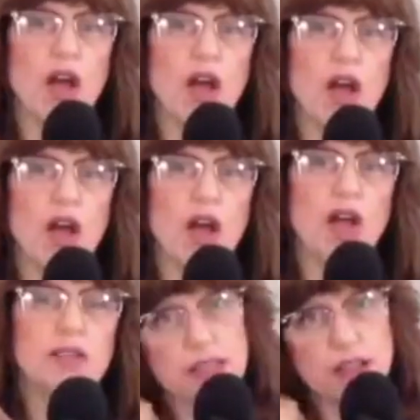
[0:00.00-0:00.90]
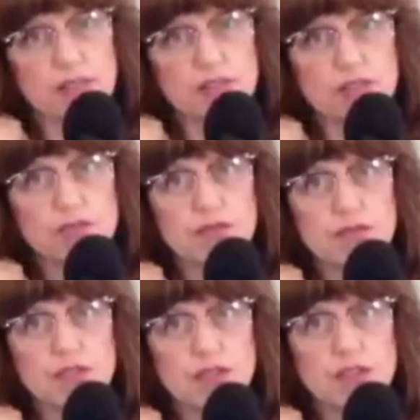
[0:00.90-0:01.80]
to feeling loved.
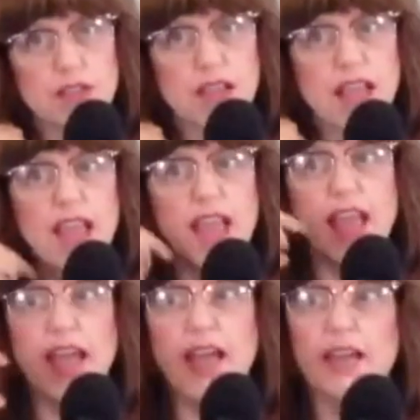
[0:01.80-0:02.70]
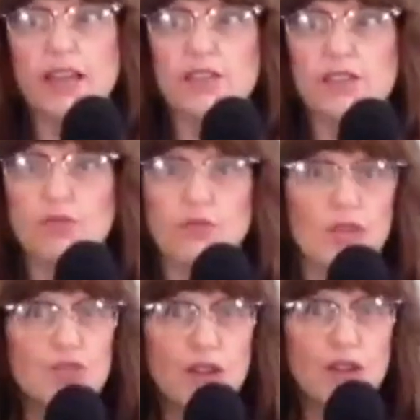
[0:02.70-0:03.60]
And
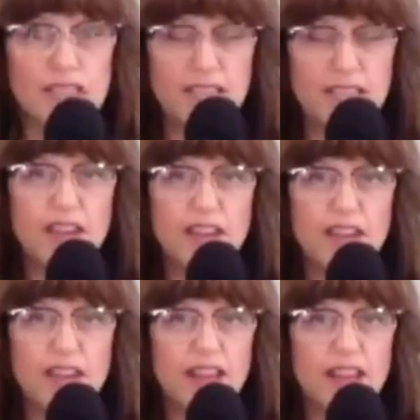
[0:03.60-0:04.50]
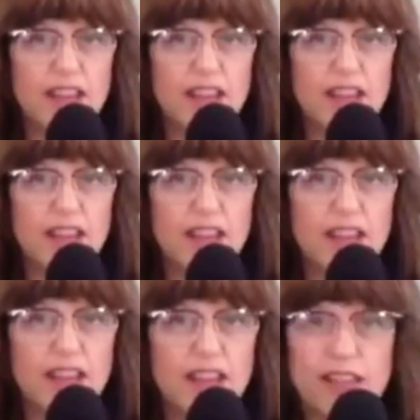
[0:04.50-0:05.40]
once you identify that, it gives you a lot of
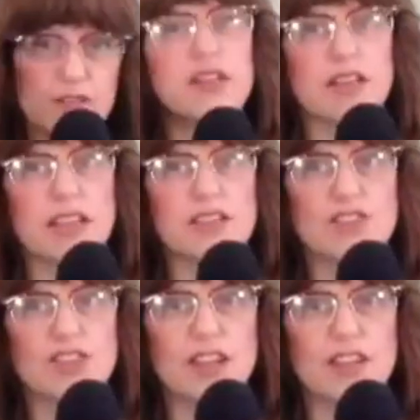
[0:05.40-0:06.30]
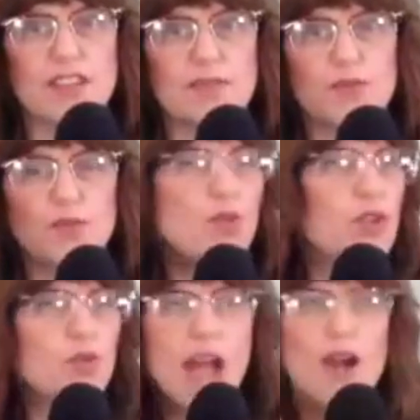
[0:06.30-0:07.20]
power to get on the other side of it. What
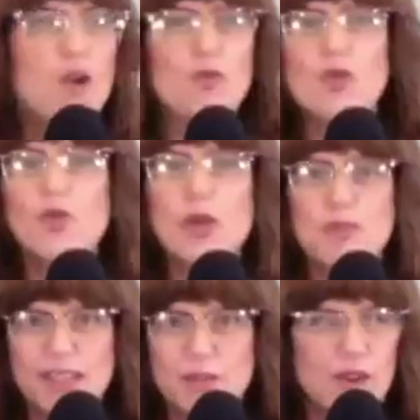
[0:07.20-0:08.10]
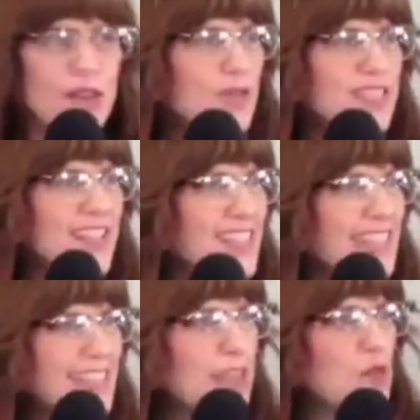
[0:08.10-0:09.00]
are how, what do we bring to the party? What is that
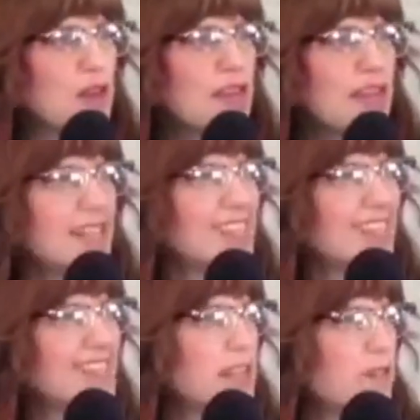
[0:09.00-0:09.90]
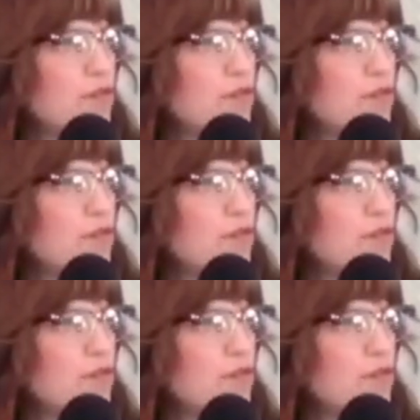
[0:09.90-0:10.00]
thing where it says that if